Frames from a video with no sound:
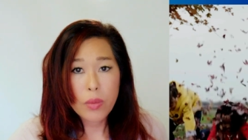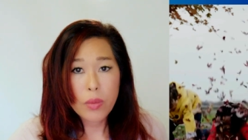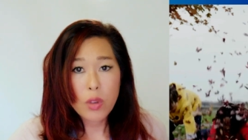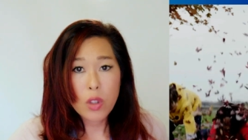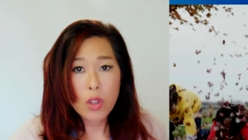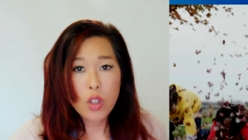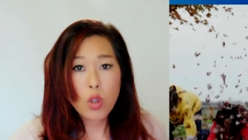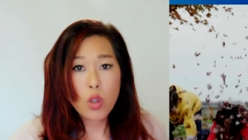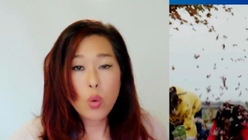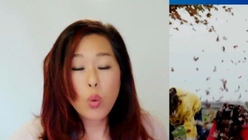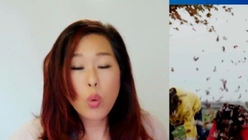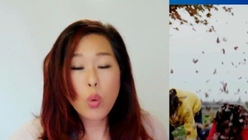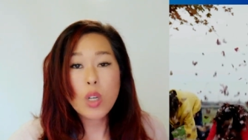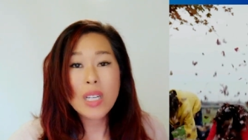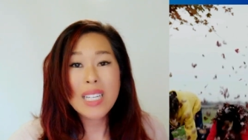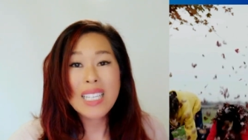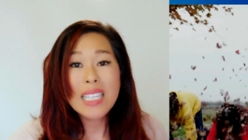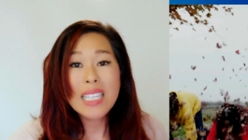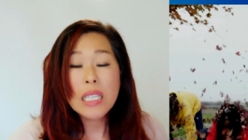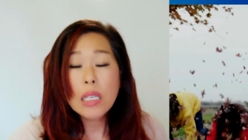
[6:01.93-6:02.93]
You
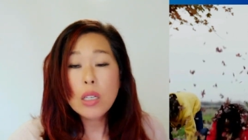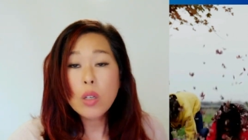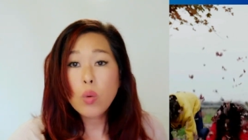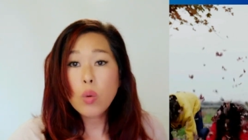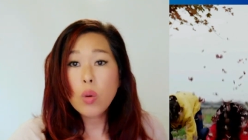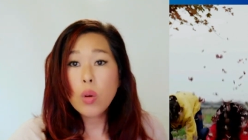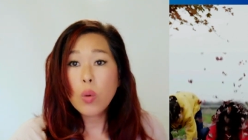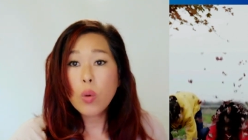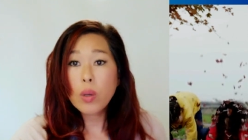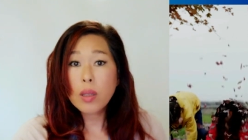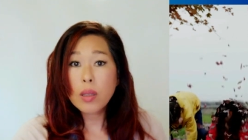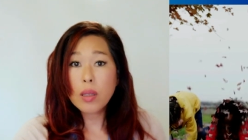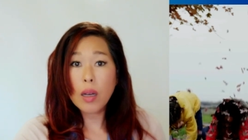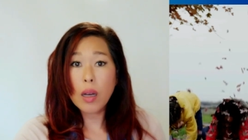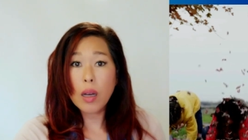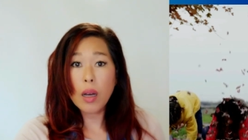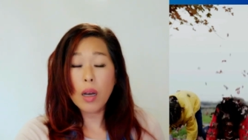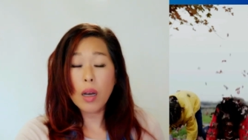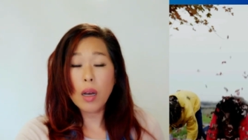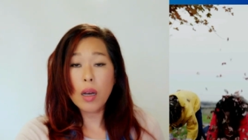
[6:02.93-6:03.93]
were equal with
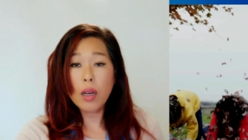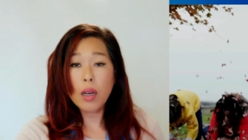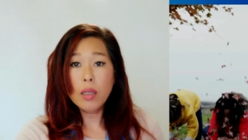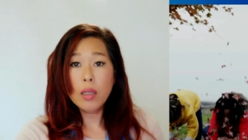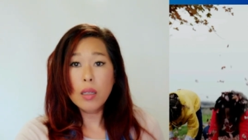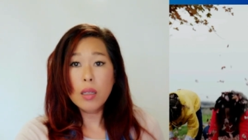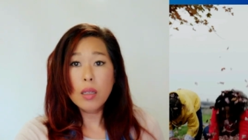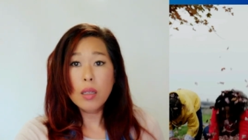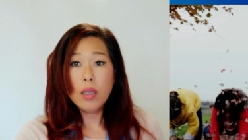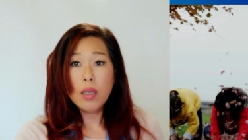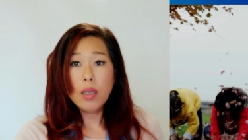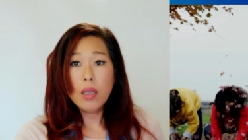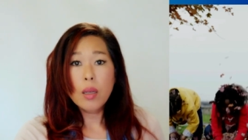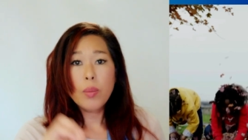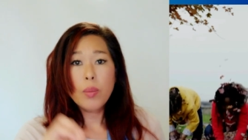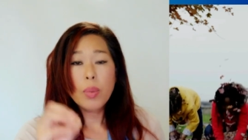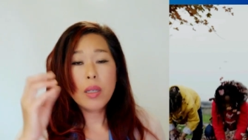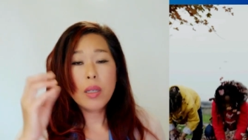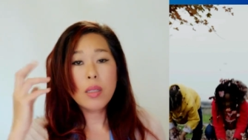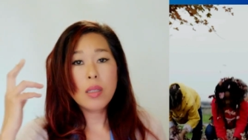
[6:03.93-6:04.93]
God
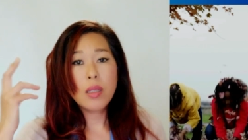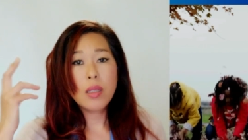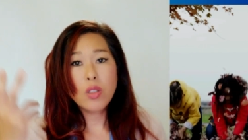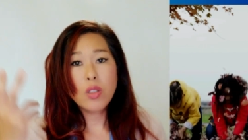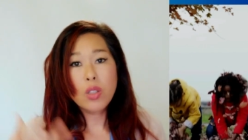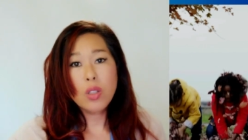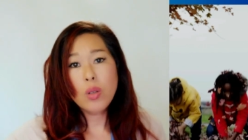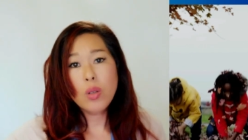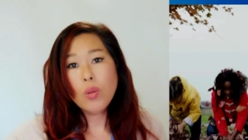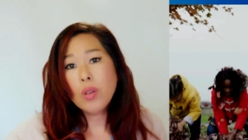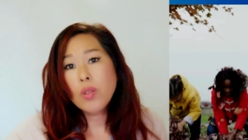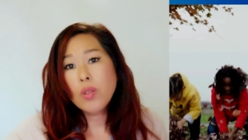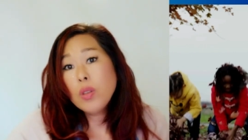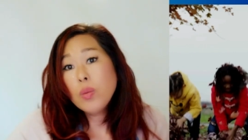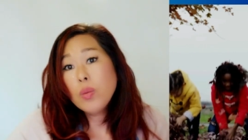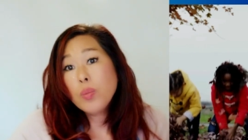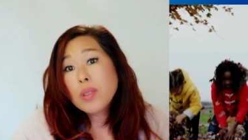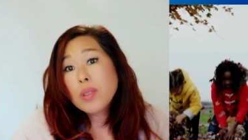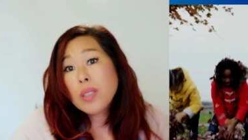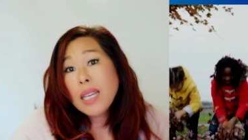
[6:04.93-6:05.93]
because the two of
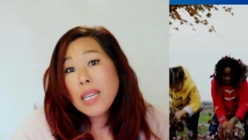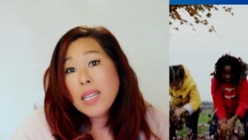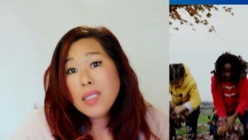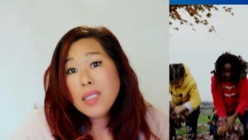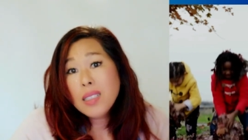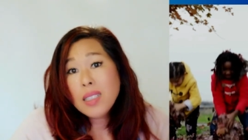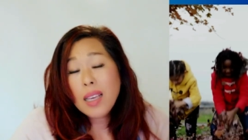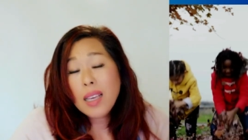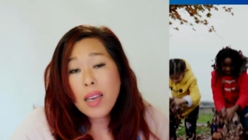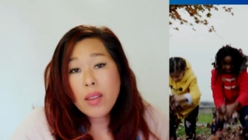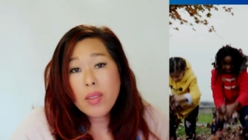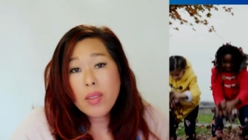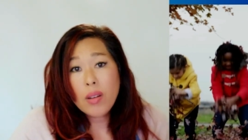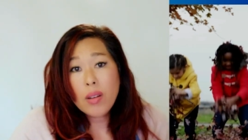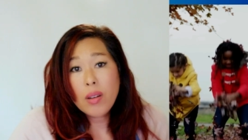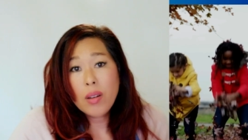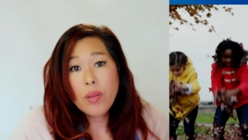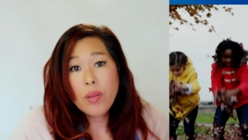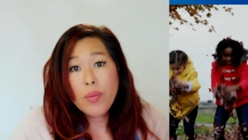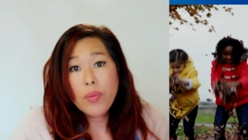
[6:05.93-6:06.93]
you played
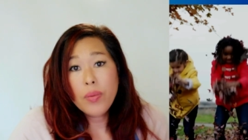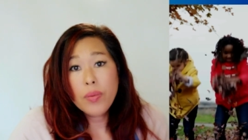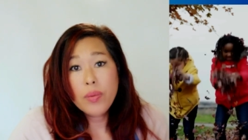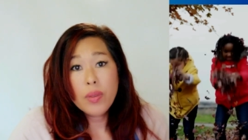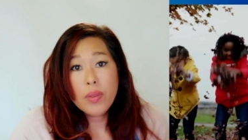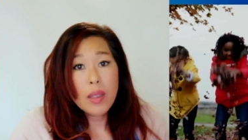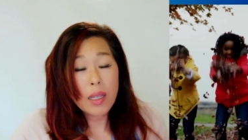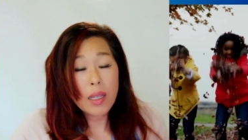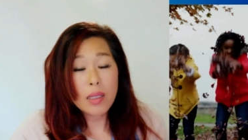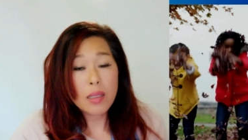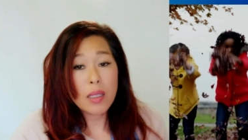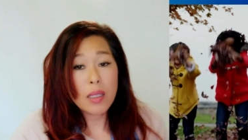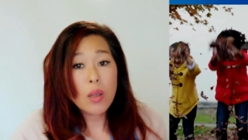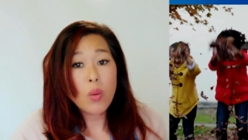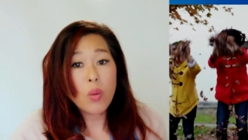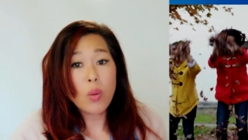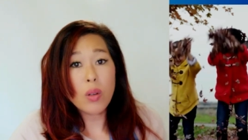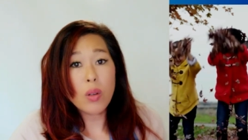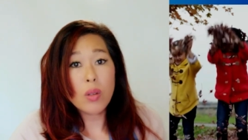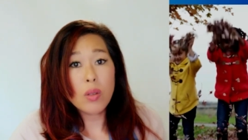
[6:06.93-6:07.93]
together as
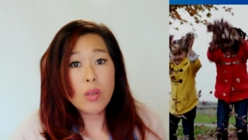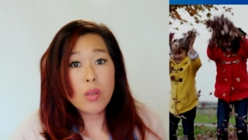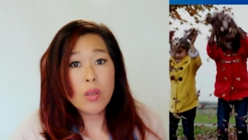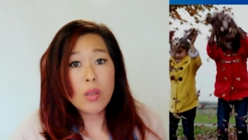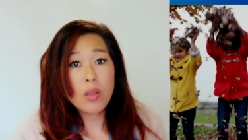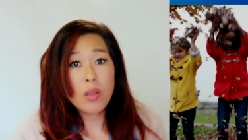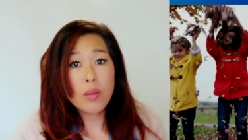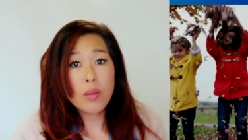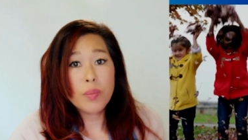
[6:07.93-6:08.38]
equals.